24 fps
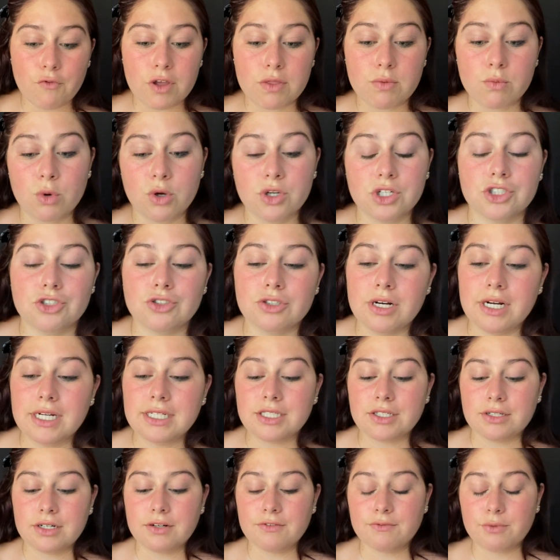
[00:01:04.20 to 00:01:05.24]
with
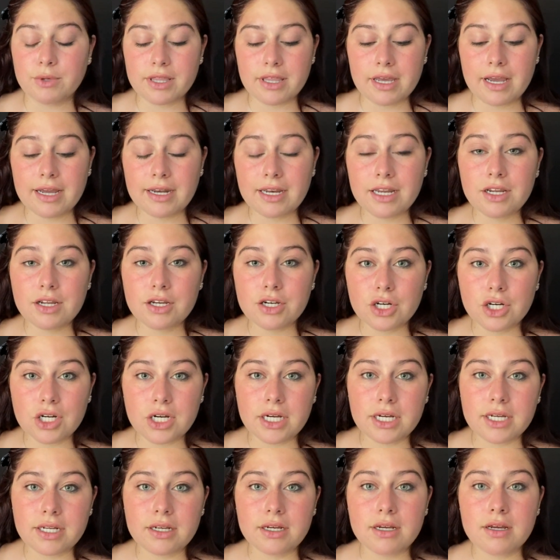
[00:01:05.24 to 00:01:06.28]
moisturizer. With any
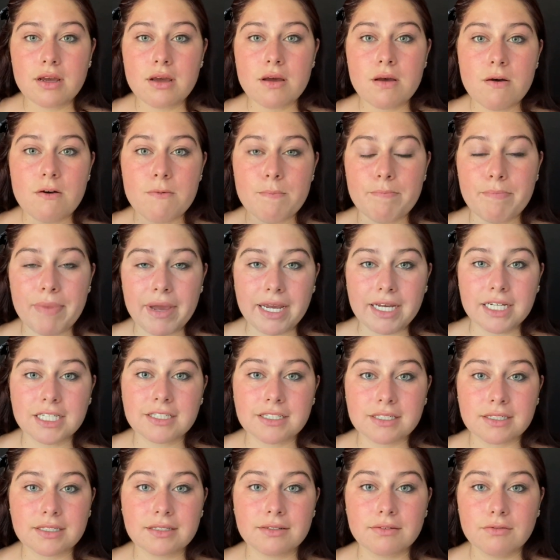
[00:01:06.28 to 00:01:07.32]
good
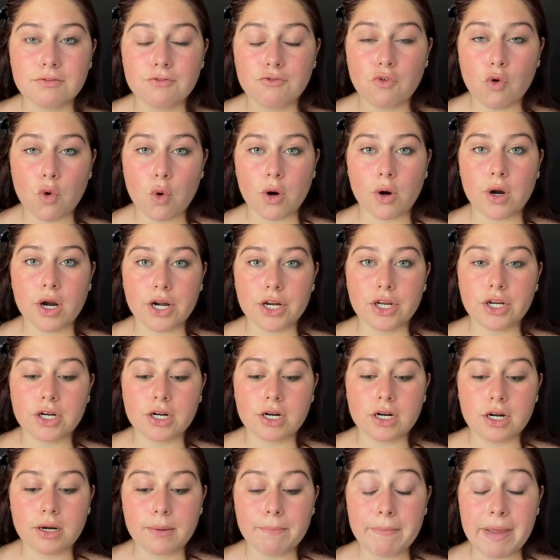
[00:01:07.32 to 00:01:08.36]
base for
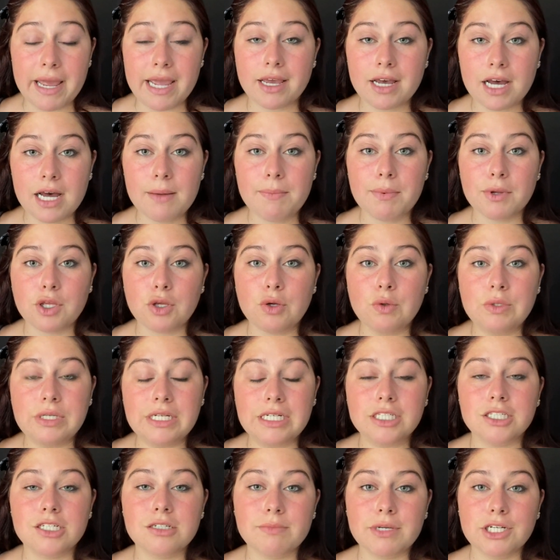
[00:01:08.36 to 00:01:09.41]
your makeup, you
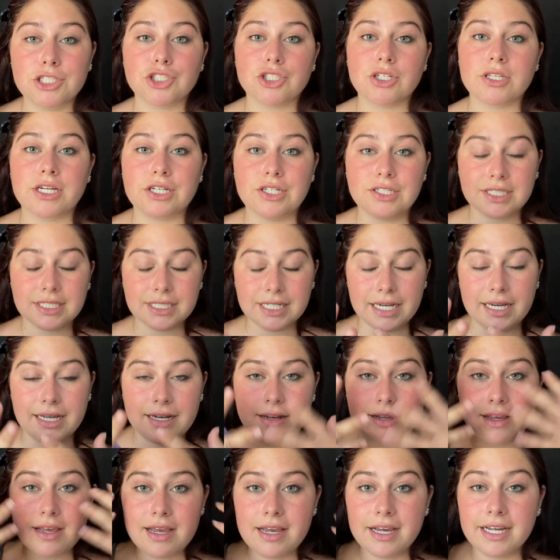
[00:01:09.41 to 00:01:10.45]
need to make sure that your
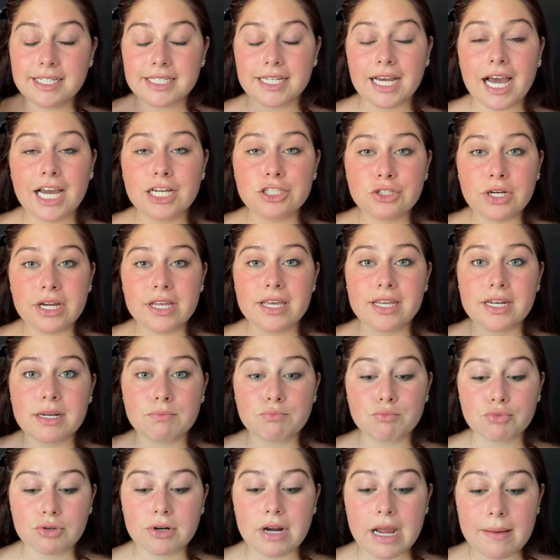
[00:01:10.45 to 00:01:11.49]
skin is hydrated
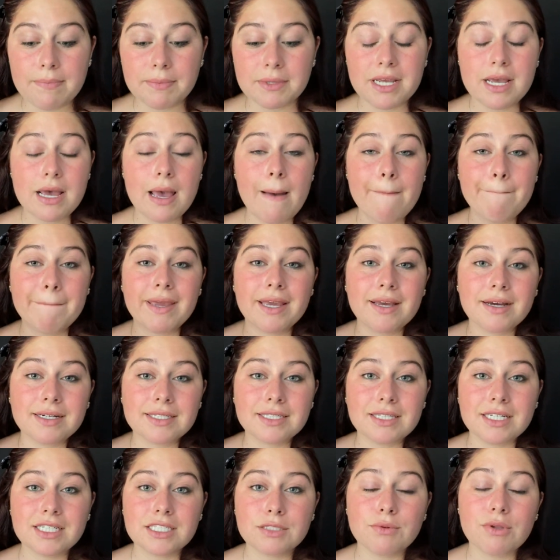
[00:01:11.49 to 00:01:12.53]
and prepped, because
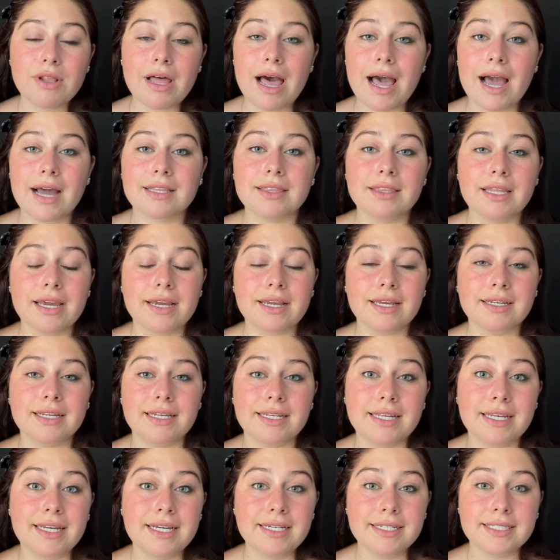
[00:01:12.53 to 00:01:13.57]
this will act like an
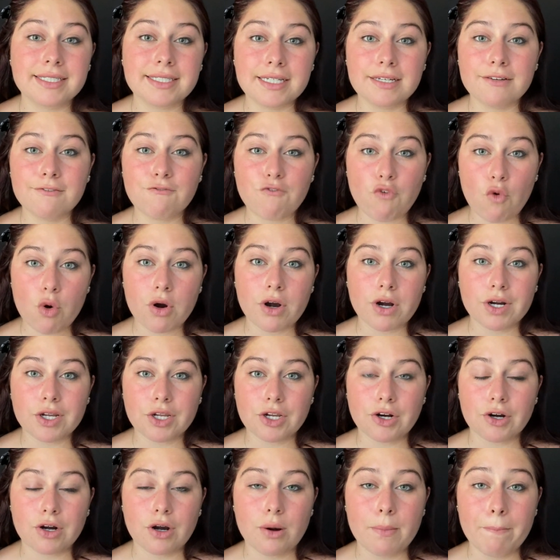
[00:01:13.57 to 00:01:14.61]
adhesive for
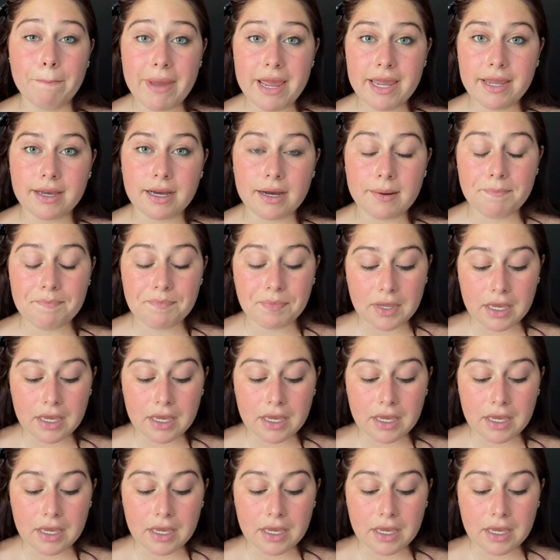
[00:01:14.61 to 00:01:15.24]
your makeup.